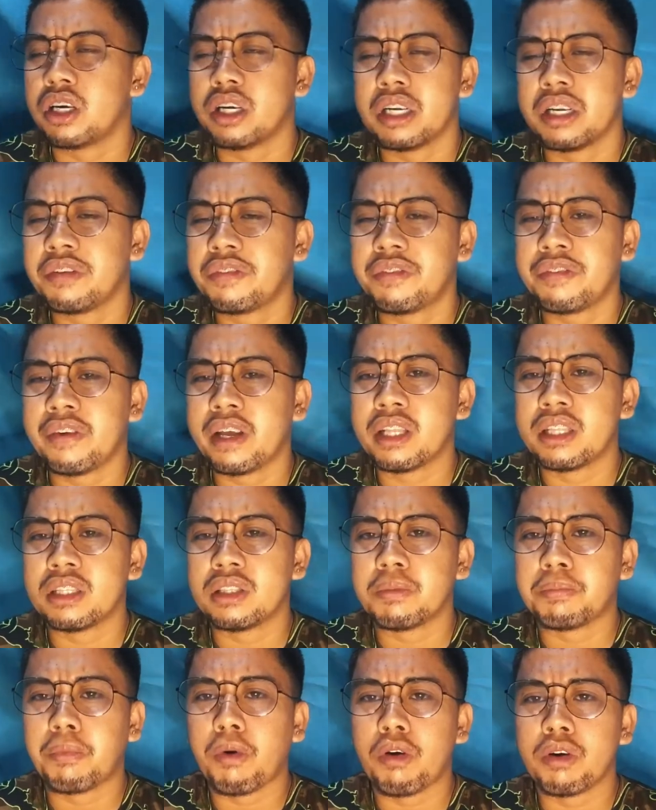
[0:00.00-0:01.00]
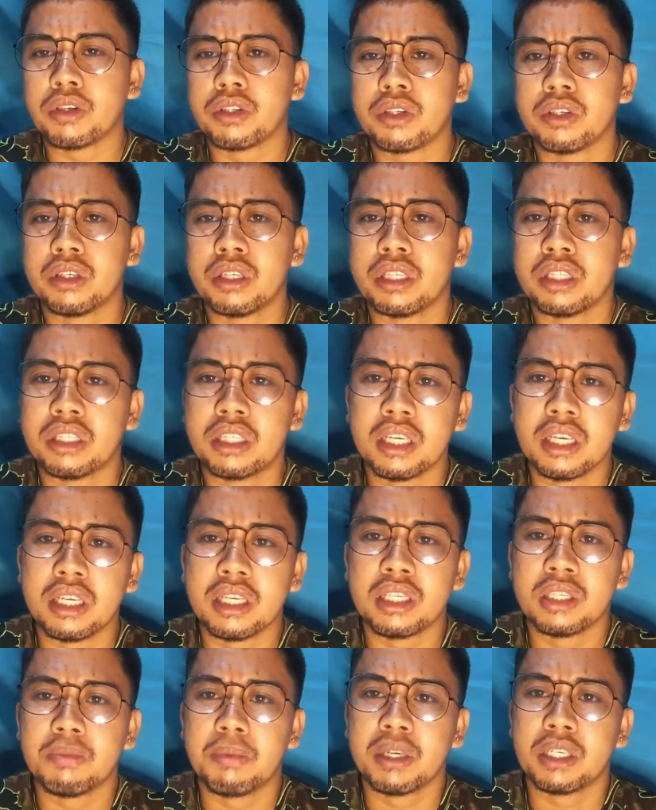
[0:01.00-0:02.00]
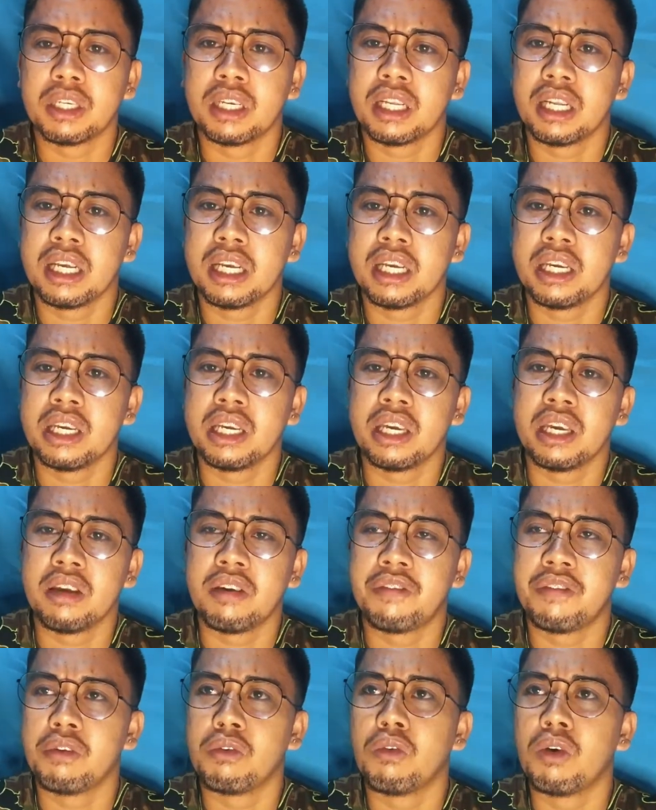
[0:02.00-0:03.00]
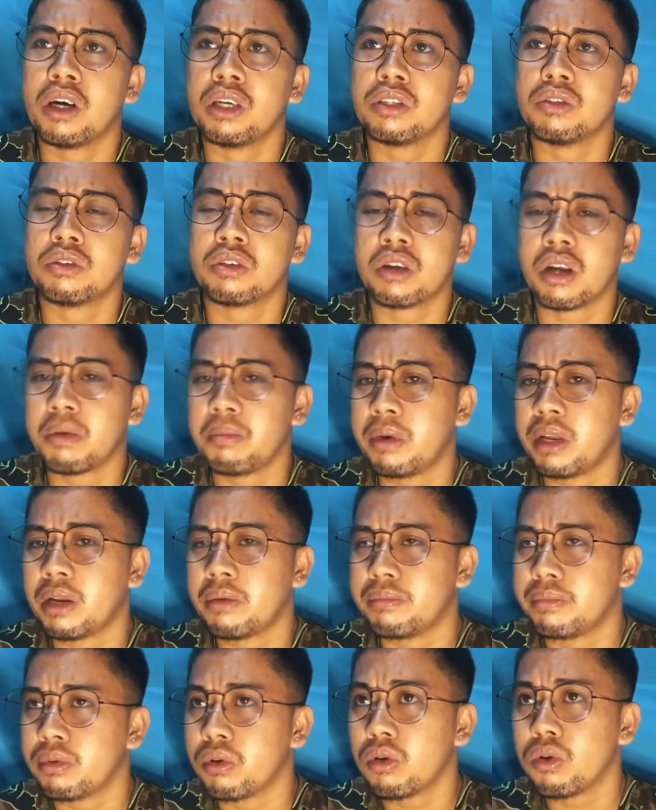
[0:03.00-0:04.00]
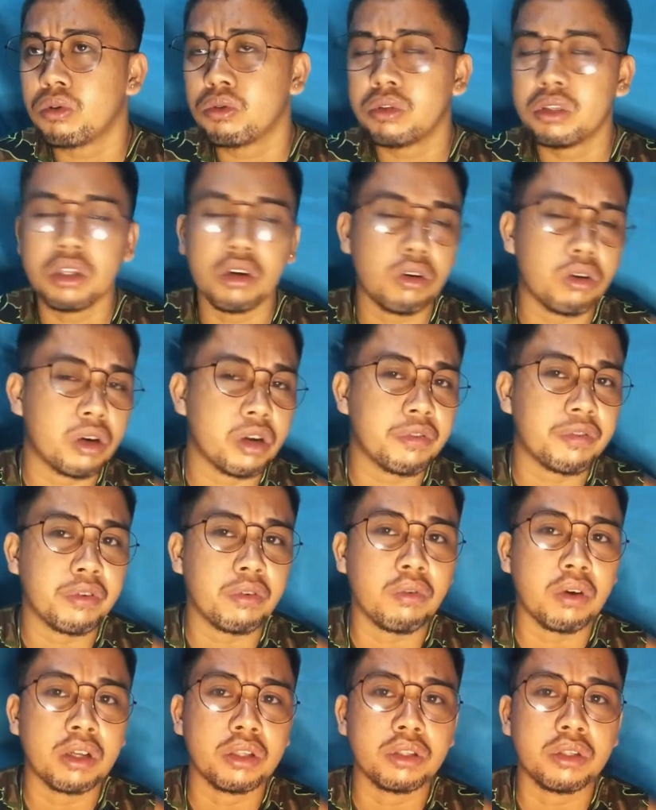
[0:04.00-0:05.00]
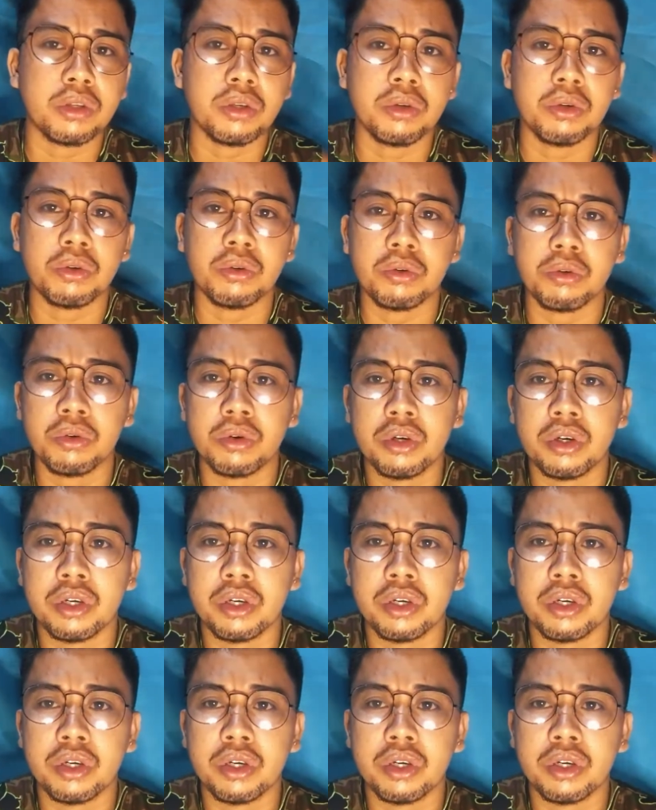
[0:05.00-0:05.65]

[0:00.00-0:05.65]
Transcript: different opportunities, especially if you want to travel abroad or if you want to,